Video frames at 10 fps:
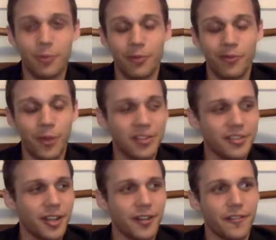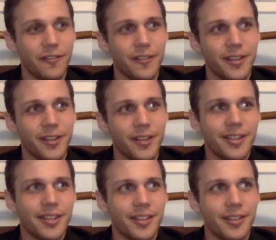well first off
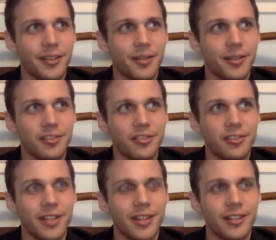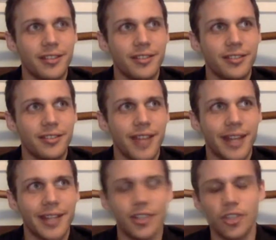there's that
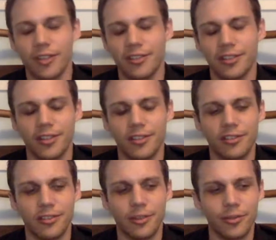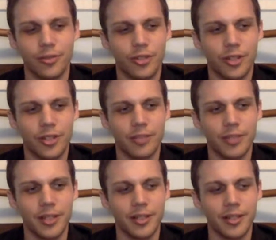adage that says don't try to
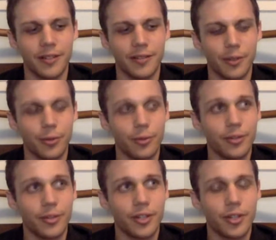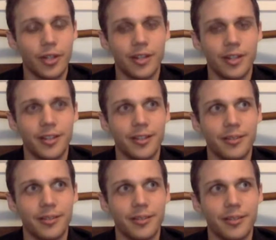be if you try
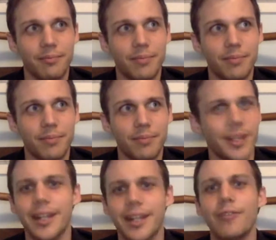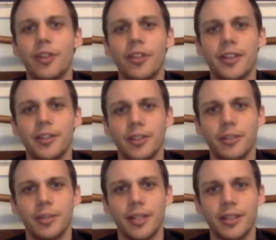to be great at
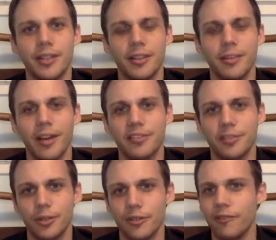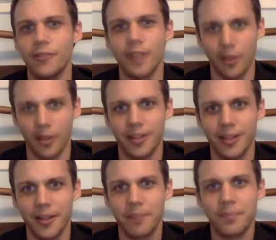everything, you're going to be the master of nothing.